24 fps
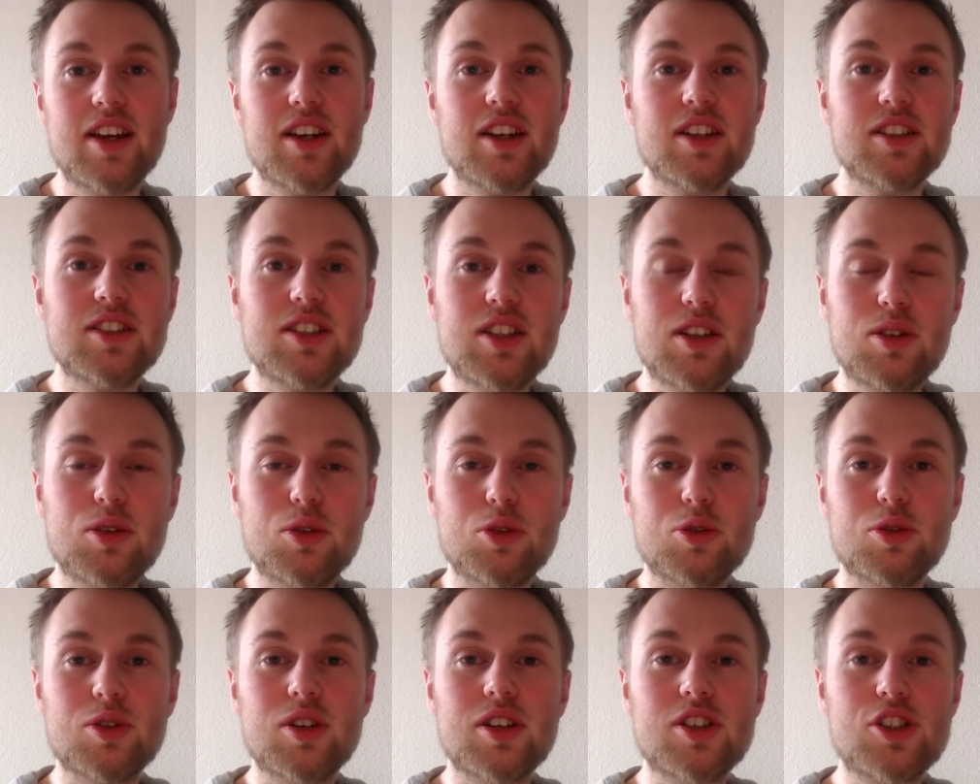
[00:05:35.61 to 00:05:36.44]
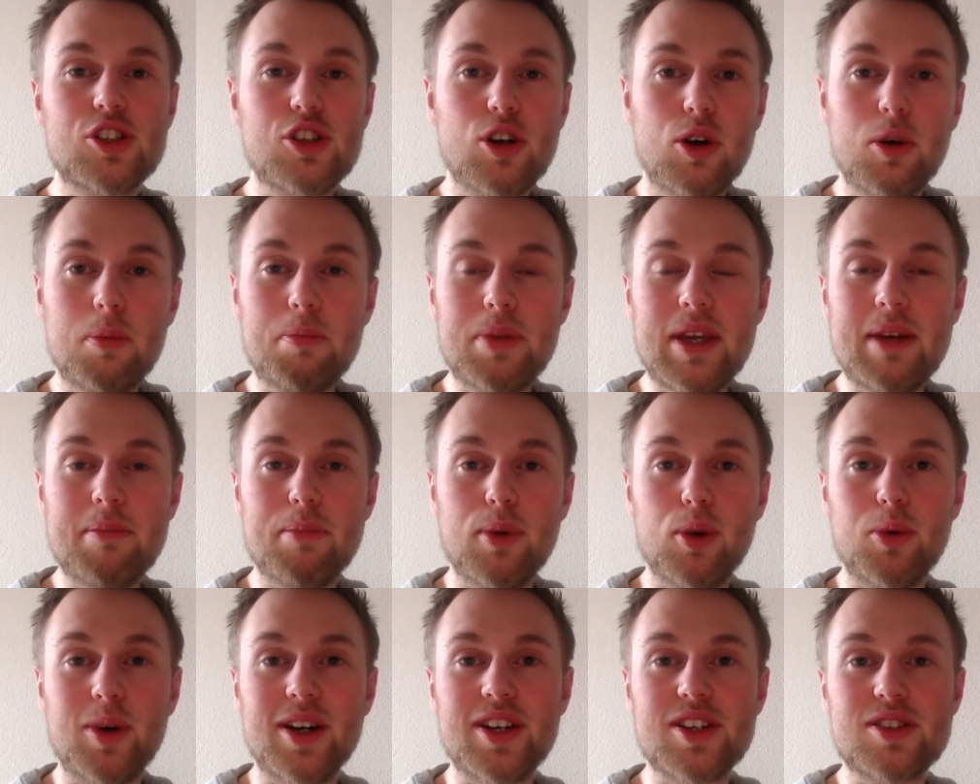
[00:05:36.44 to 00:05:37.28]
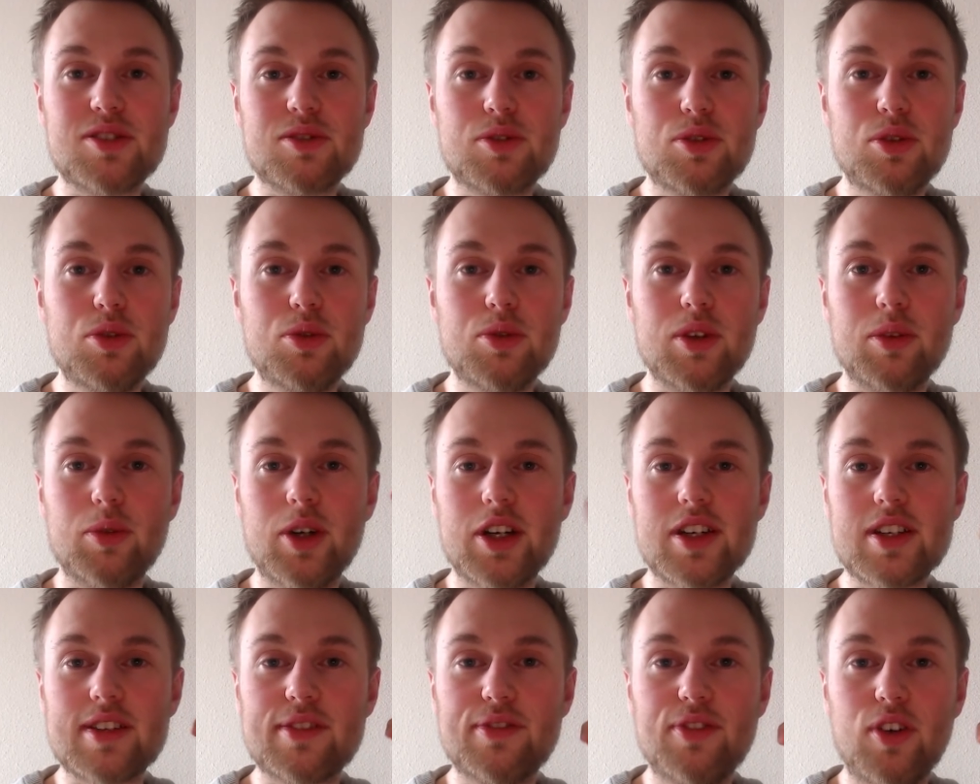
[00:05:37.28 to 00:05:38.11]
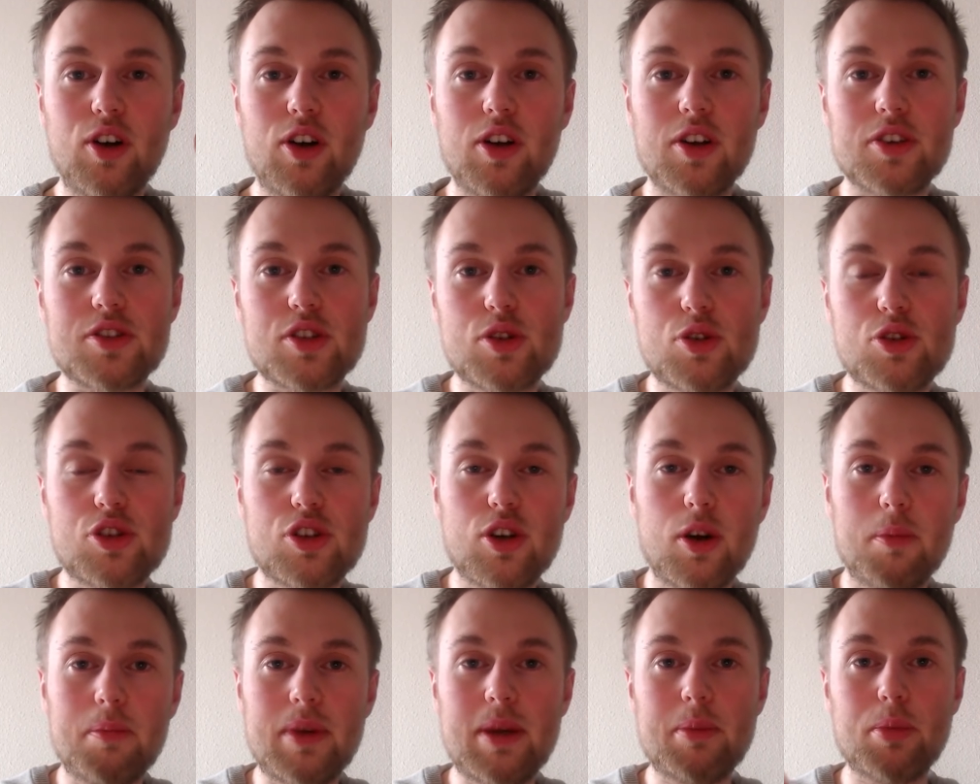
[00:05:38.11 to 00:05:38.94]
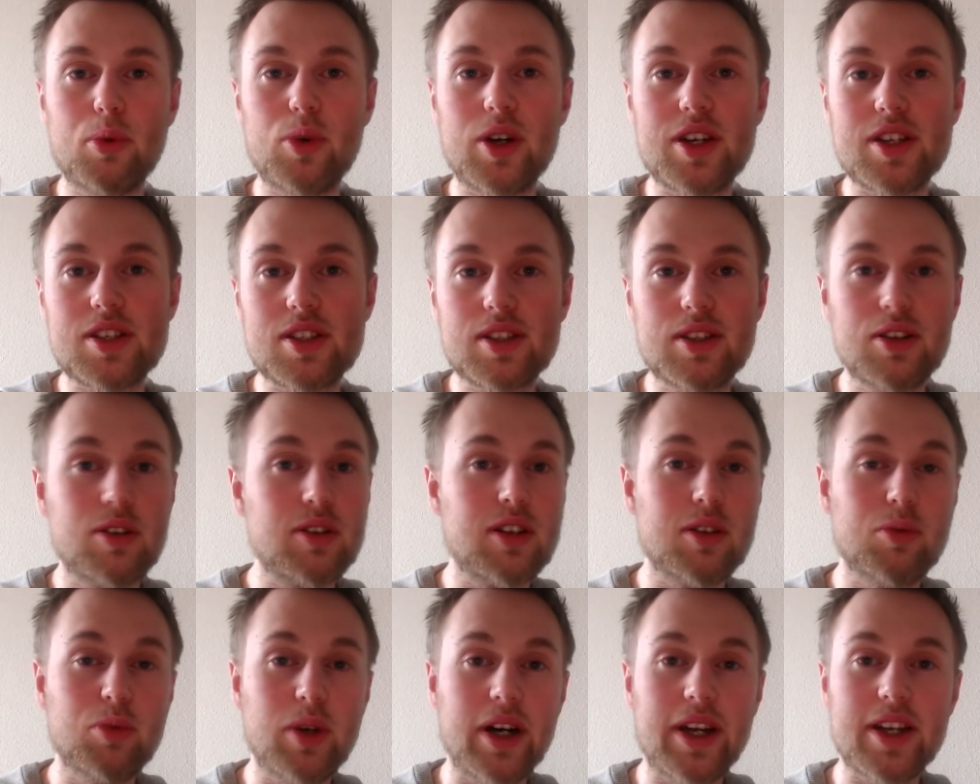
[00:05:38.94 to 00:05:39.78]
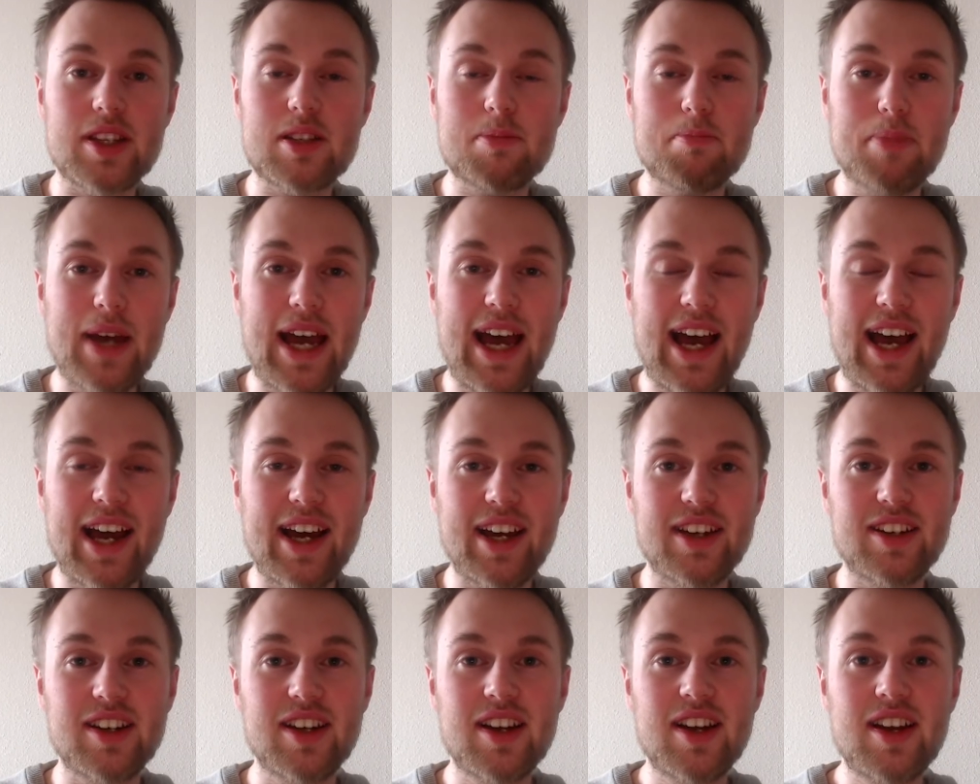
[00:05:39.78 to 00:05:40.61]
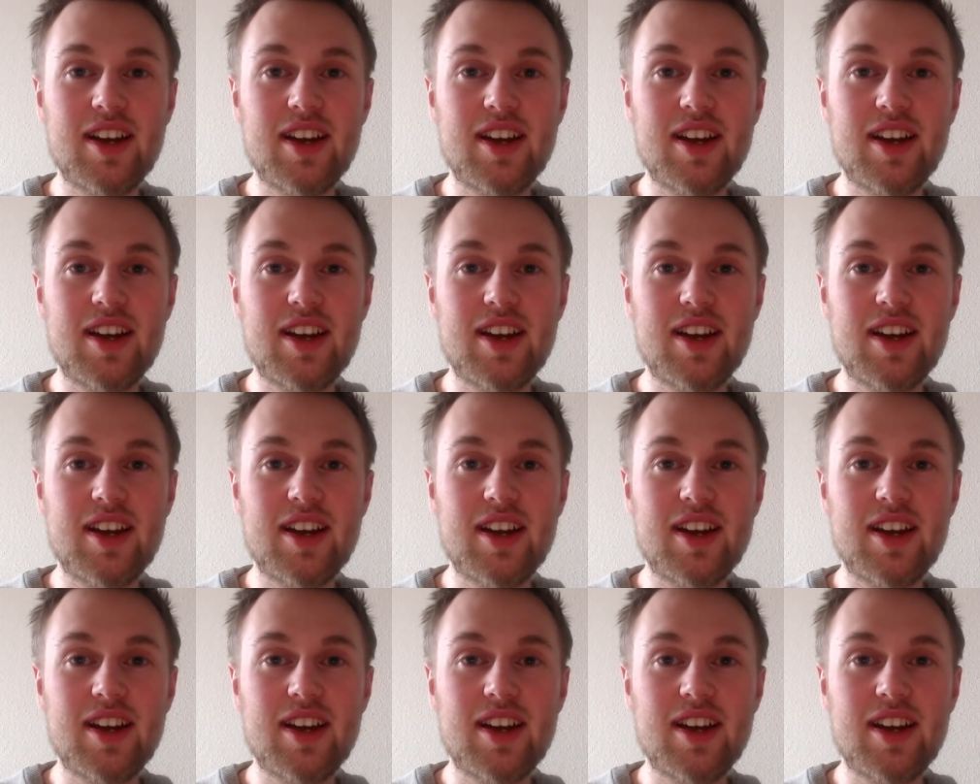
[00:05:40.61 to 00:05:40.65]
You show people what is true and what is false. You show people what is good and what is bad.